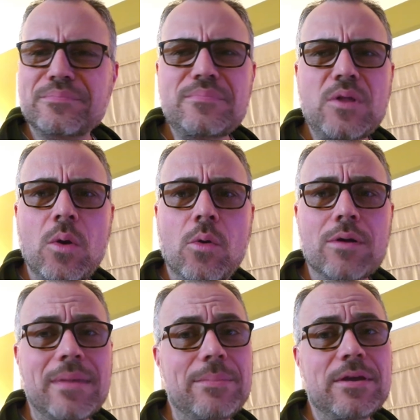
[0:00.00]
Or
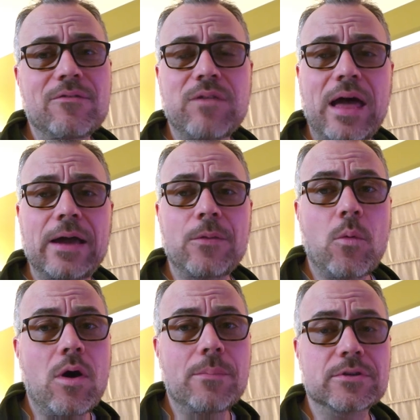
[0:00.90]
maybe a fly on the
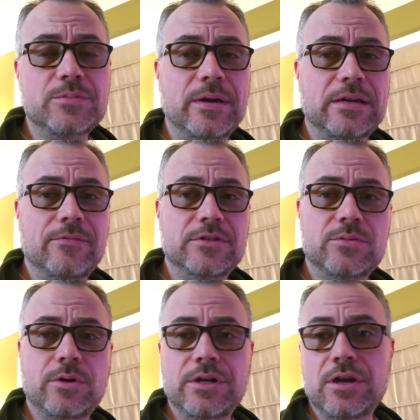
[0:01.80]
wall perspective is
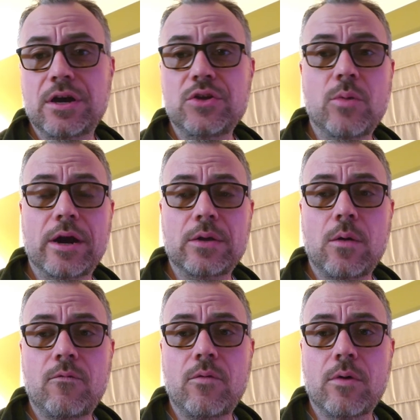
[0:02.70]
what you want to go
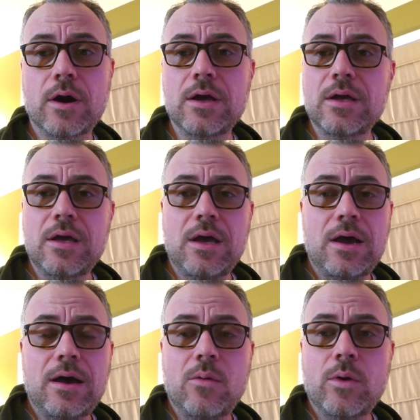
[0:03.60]
for,
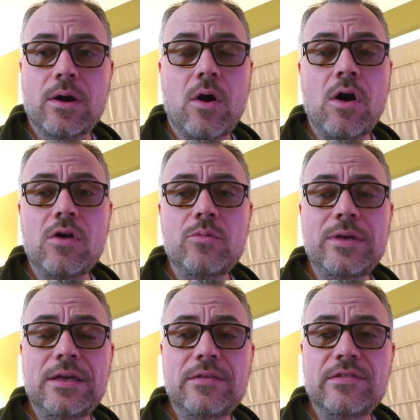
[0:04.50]
where all we
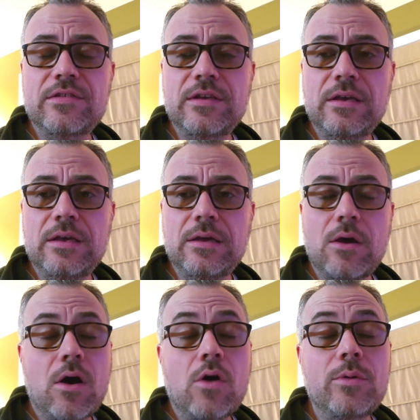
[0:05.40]

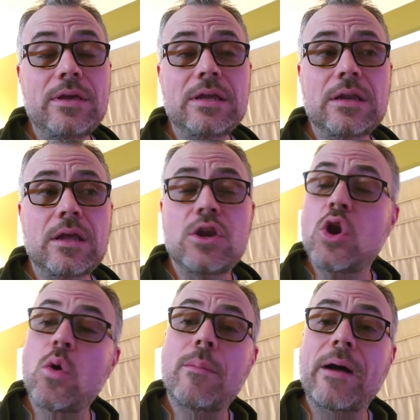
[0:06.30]
can
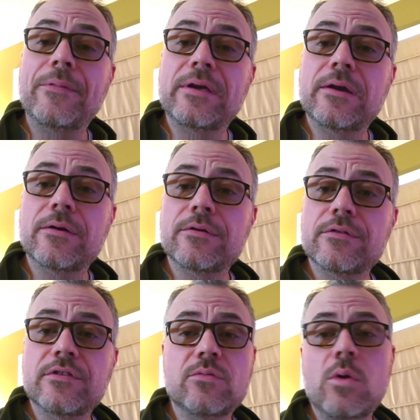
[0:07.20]
know about the characters
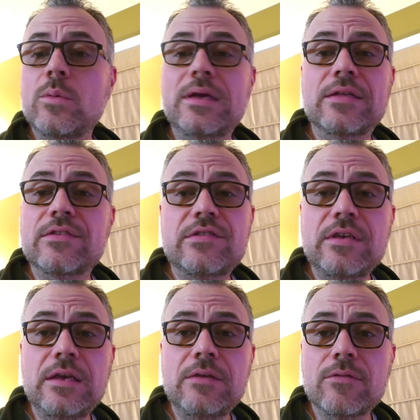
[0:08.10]
is what we can
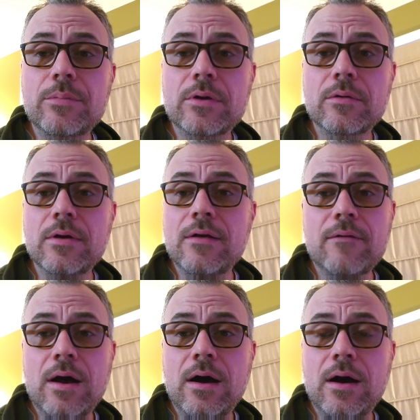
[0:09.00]
see from their
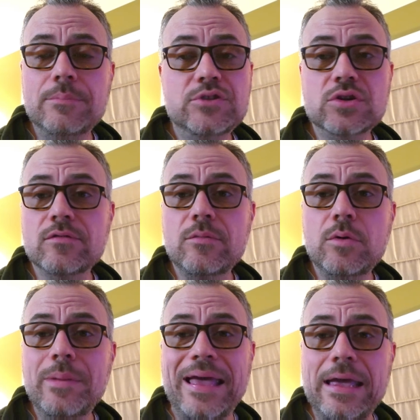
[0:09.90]
observable
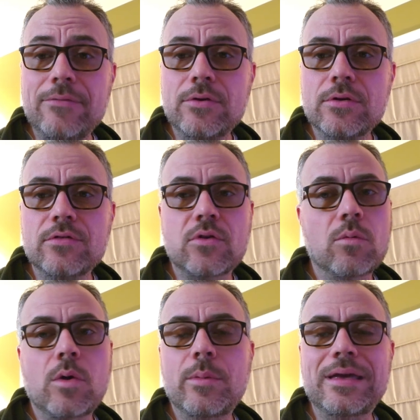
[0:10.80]
behaviors or
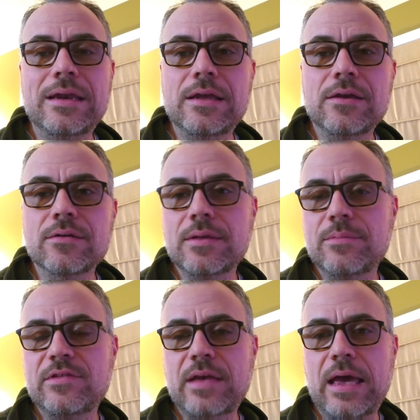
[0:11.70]
what we can hear them
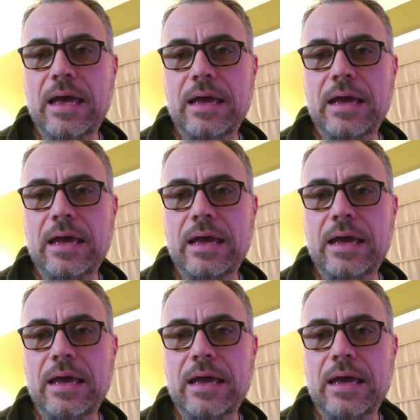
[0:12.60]
say,